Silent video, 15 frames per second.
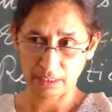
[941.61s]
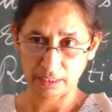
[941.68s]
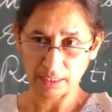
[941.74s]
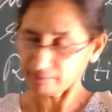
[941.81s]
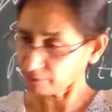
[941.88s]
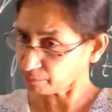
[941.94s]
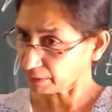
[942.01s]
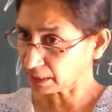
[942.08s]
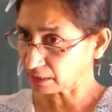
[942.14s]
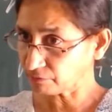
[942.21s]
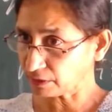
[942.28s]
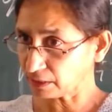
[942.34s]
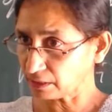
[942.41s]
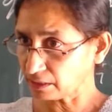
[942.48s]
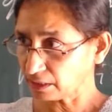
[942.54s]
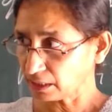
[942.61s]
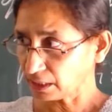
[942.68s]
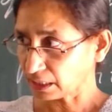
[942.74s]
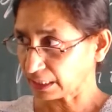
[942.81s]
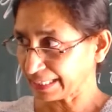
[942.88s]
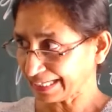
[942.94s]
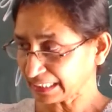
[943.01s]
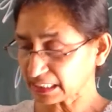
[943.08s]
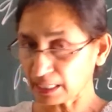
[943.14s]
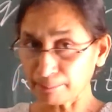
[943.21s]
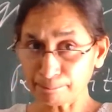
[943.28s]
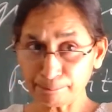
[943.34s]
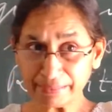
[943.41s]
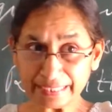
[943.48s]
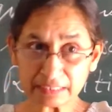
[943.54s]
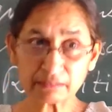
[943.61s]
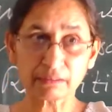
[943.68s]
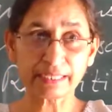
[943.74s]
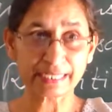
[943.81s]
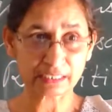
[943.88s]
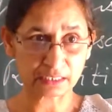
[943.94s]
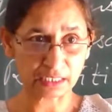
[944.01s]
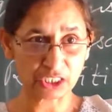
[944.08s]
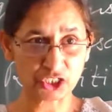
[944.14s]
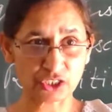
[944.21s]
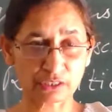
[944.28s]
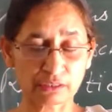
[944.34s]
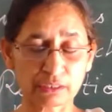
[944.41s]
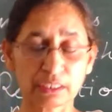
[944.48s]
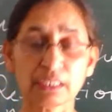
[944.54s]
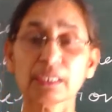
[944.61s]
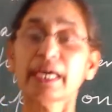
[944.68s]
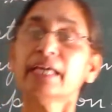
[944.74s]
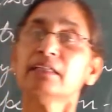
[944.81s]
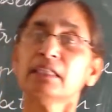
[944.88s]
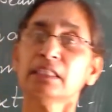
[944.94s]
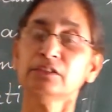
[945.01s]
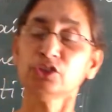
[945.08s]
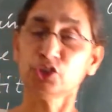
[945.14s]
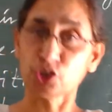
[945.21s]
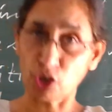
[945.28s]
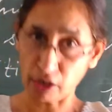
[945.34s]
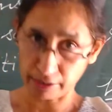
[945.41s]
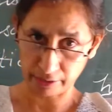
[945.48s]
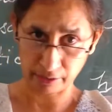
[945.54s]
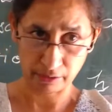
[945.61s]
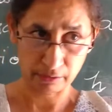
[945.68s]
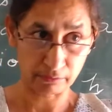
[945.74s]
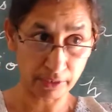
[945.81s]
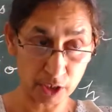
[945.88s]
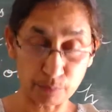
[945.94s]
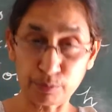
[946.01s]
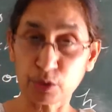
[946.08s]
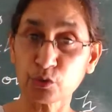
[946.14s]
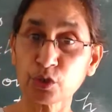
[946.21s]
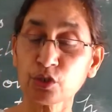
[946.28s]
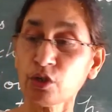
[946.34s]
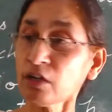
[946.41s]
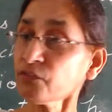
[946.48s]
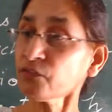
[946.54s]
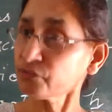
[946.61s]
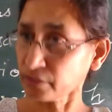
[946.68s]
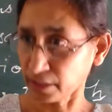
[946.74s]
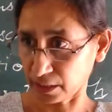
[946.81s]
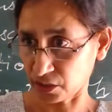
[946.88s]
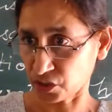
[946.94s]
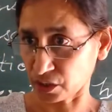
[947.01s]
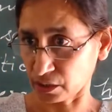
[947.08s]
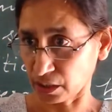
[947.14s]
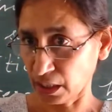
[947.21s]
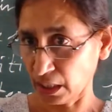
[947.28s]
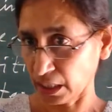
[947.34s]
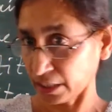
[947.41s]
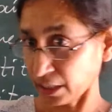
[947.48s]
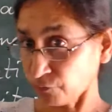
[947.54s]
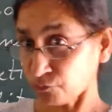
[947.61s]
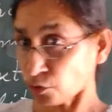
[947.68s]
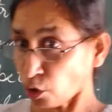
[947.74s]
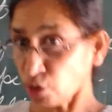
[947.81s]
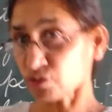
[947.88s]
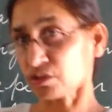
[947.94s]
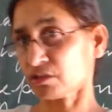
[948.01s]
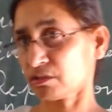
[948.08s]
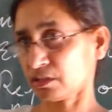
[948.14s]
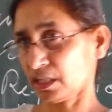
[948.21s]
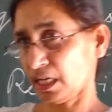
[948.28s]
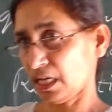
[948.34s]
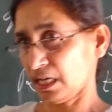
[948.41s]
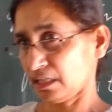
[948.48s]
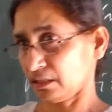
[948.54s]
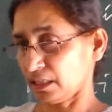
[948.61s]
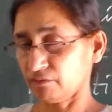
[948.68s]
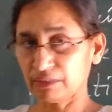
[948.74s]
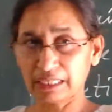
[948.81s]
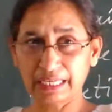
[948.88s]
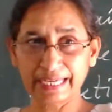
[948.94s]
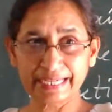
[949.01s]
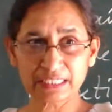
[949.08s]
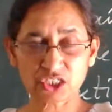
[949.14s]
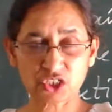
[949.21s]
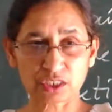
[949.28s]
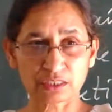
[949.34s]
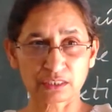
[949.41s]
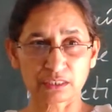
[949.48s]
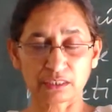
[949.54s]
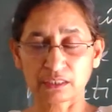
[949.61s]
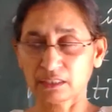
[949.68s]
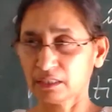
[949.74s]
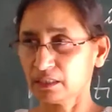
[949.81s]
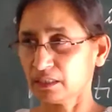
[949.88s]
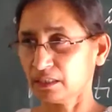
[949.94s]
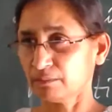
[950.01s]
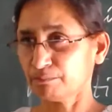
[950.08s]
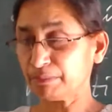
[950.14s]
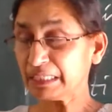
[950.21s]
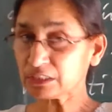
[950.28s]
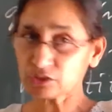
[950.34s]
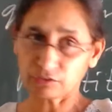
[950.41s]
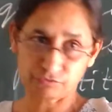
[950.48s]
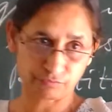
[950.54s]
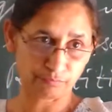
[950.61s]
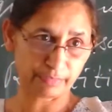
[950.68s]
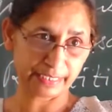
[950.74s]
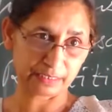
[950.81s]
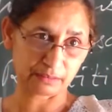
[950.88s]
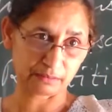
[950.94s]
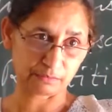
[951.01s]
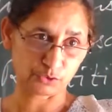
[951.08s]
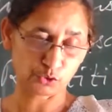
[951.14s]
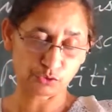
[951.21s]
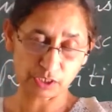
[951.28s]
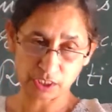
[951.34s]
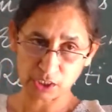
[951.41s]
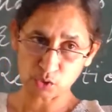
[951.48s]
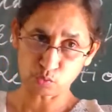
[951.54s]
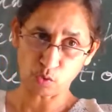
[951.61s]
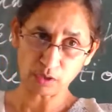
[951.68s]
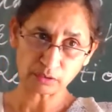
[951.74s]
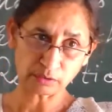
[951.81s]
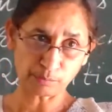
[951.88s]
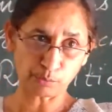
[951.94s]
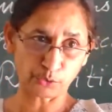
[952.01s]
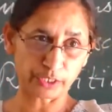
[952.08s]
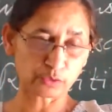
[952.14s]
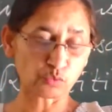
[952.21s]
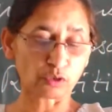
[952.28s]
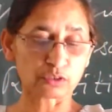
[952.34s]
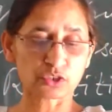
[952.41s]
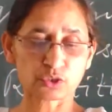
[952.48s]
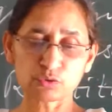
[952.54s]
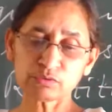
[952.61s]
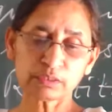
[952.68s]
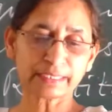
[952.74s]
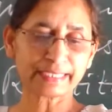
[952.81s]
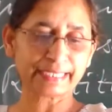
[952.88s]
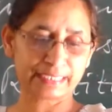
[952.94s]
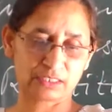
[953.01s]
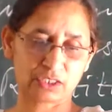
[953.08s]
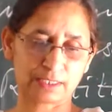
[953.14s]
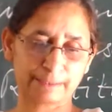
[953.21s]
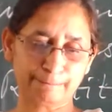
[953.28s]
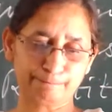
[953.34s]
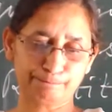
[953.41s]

Everybody will get complete relaxation and enjoy this beauty of nature. And of course, they will get peace of mind. So this is what the poet wants to get.